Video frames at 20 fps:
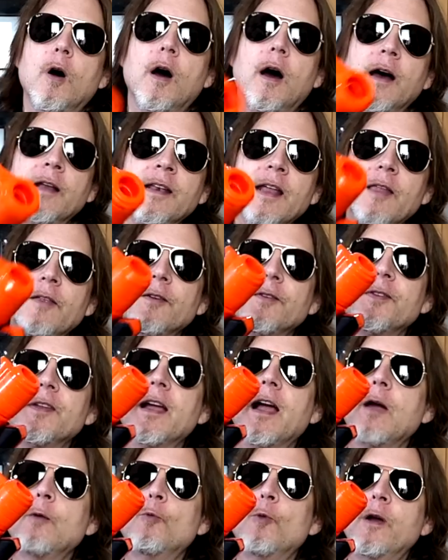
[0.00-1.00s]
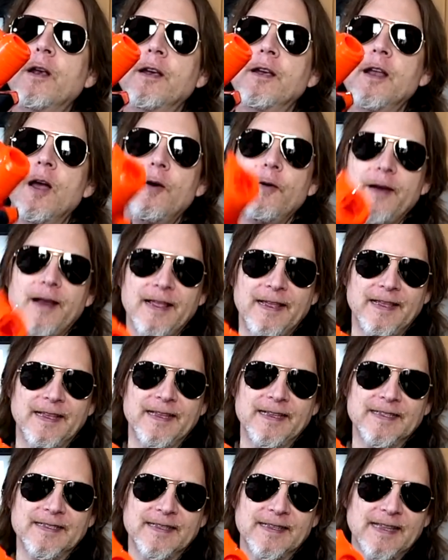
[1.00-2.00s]
Another thing I want to note
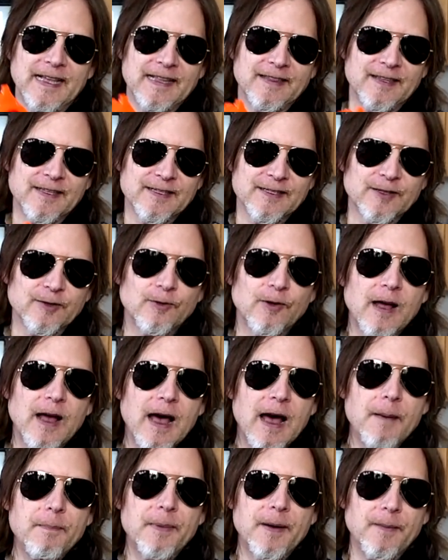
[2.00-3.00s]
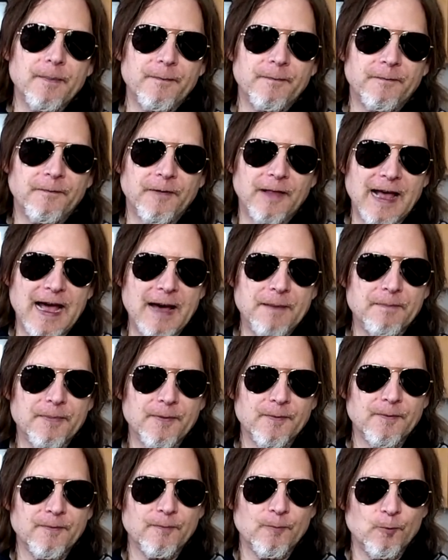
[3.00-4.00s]
is that this little hop-up flap
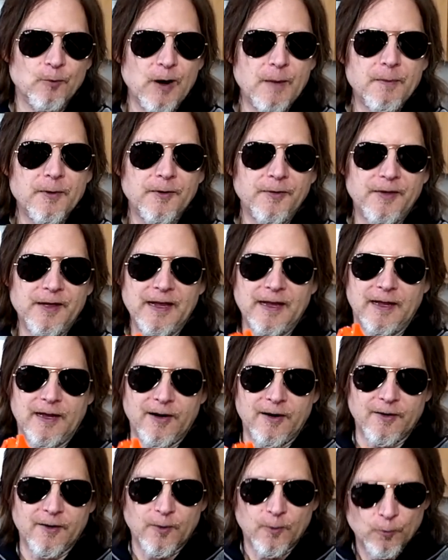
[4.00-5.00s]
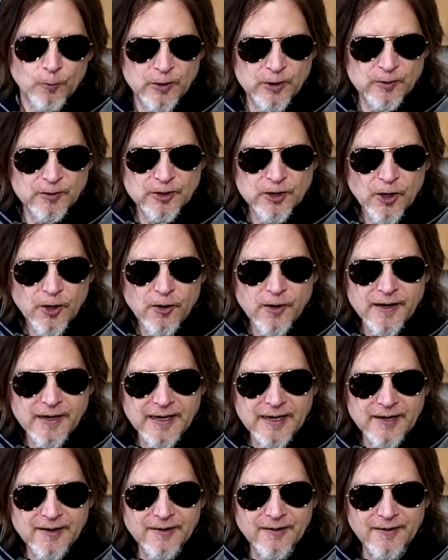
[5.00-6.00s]
rubber thing here, when you turn it
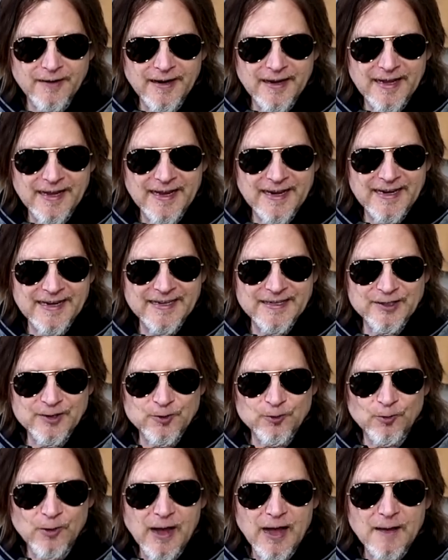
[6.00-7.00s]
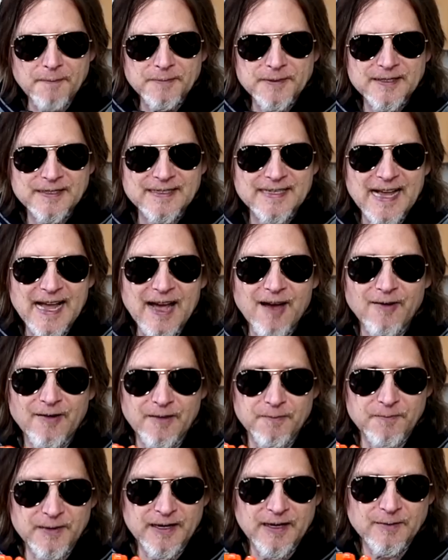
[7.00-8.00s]
here, it, it drops down
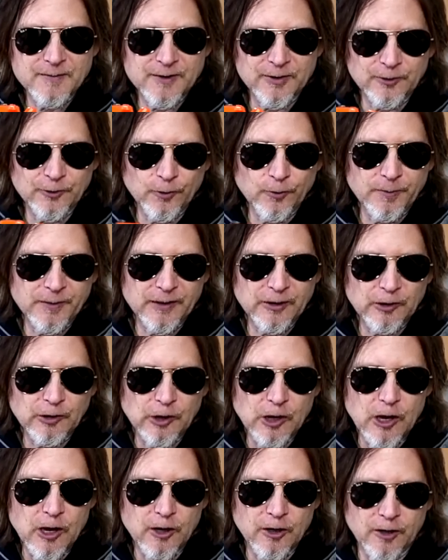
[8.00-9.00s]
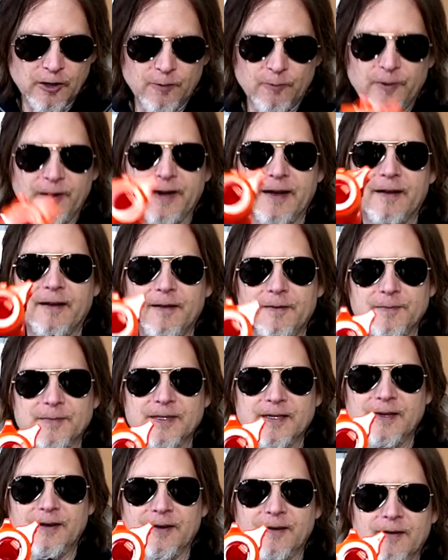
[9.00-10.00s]
and becomes a little bit longer when it
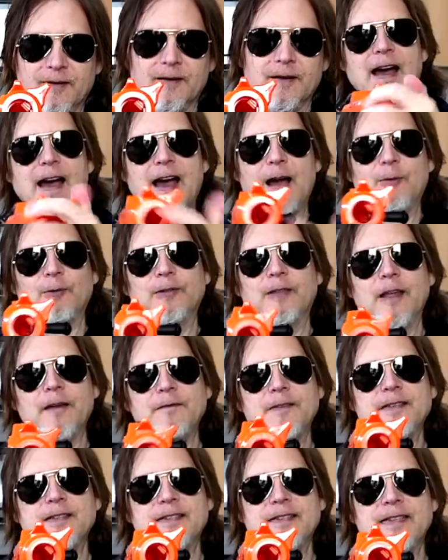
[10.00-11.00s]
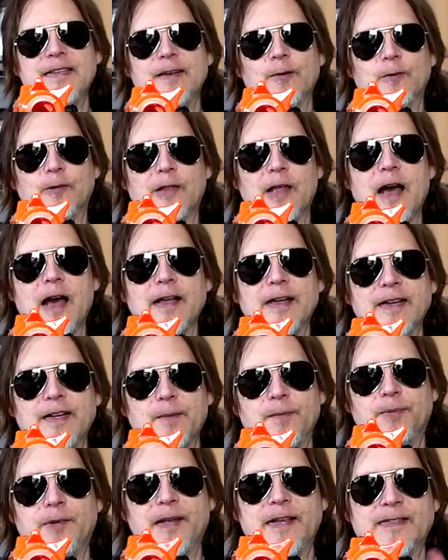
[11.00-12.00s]
comes here. I would love to see it lock
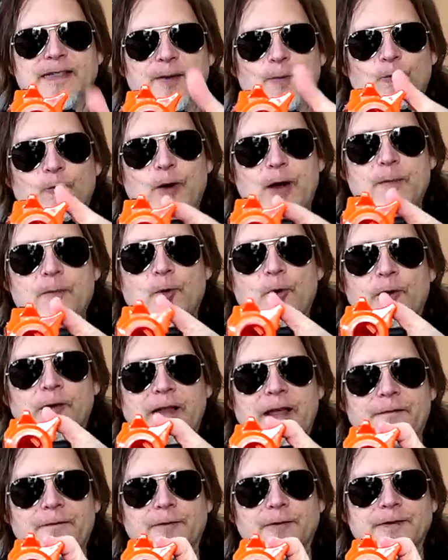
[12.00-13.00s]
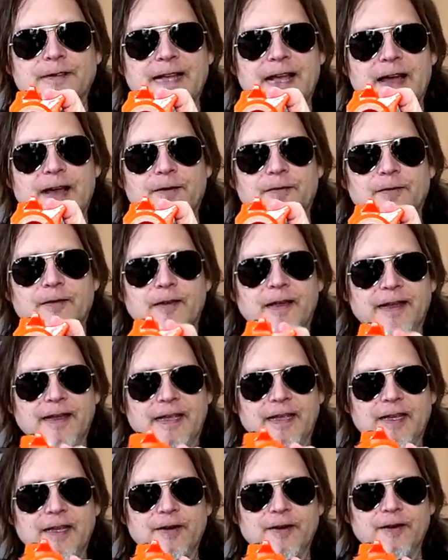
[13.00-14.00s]
into place at one more level down, like
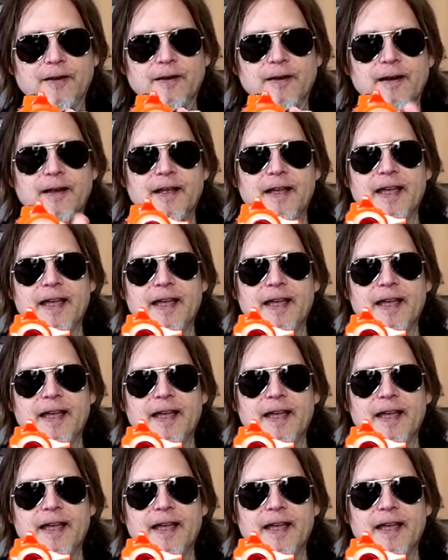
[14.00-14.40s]
here,